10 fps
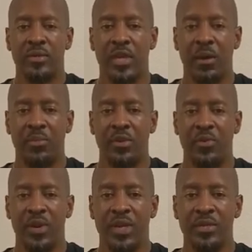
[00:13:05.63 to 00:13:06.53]
Chop with the
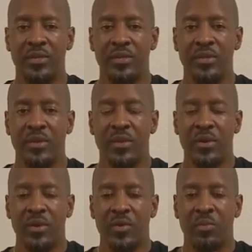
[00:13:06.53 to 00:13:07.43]
wrist.
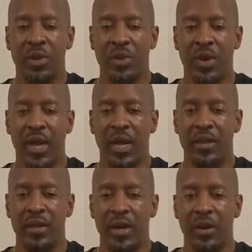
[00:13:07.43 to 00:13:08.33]
Bring your
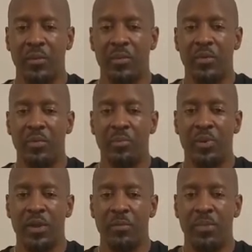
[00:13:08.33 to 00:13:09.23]
hand up.
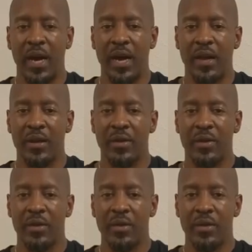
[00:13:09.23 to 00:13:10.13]
Pull it back.
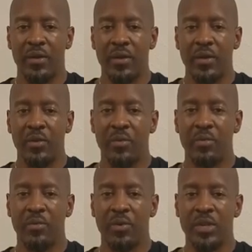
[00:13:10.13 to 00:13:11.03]

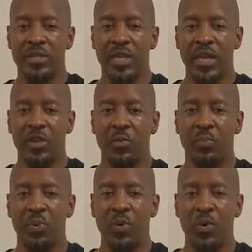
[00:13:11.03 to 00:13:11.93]
Continue to
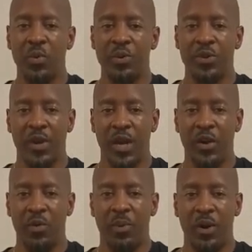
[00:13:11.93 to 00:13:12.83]
pull with your
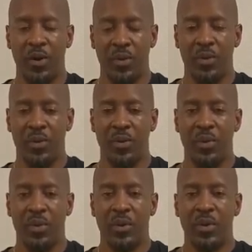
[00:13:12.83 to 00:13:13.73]
elbow.
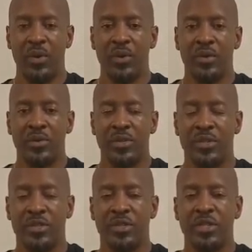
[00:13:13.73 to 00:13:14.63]
This
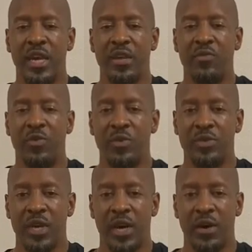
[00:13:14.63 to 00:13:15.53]
is the second
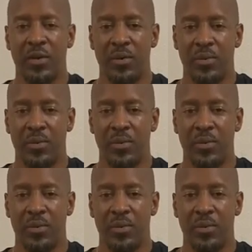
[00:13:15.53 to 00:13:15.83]
futsal.